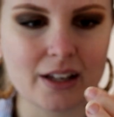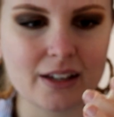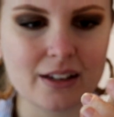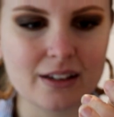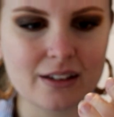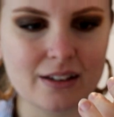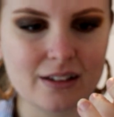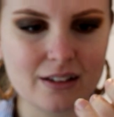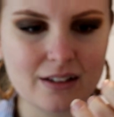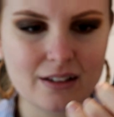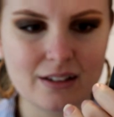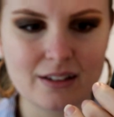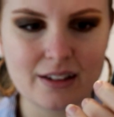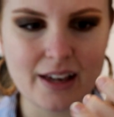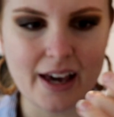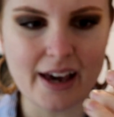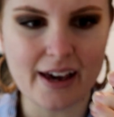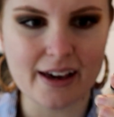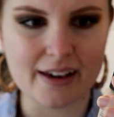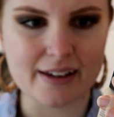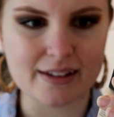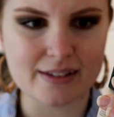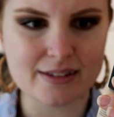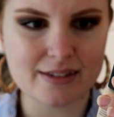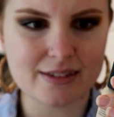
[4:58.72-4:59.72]
like,
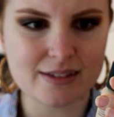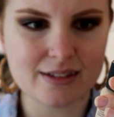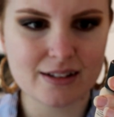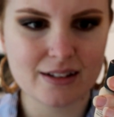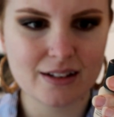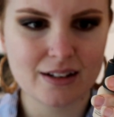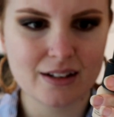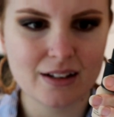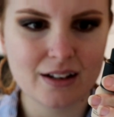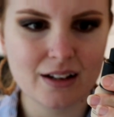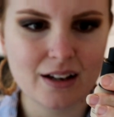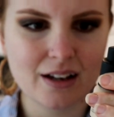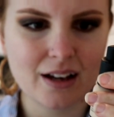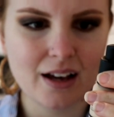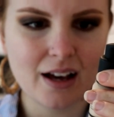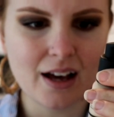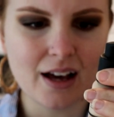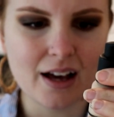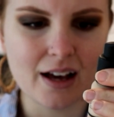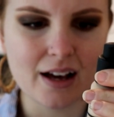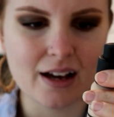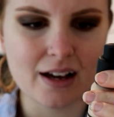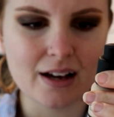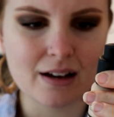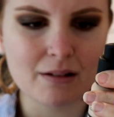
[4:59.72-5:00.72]
yes.
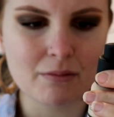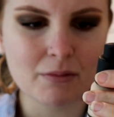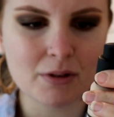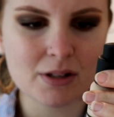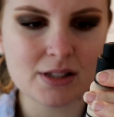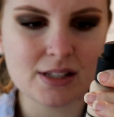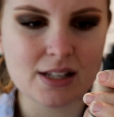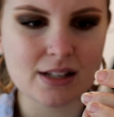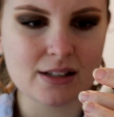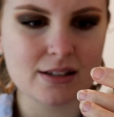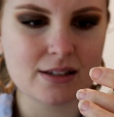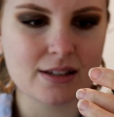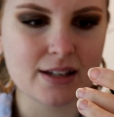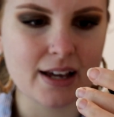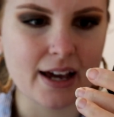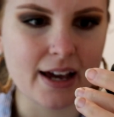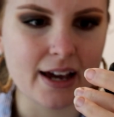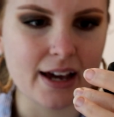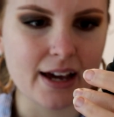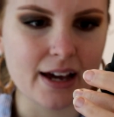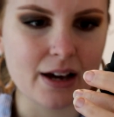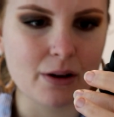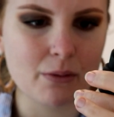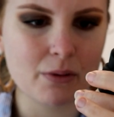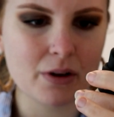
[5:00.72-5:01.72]
What's it
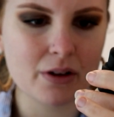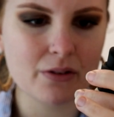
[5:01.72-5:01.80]
say?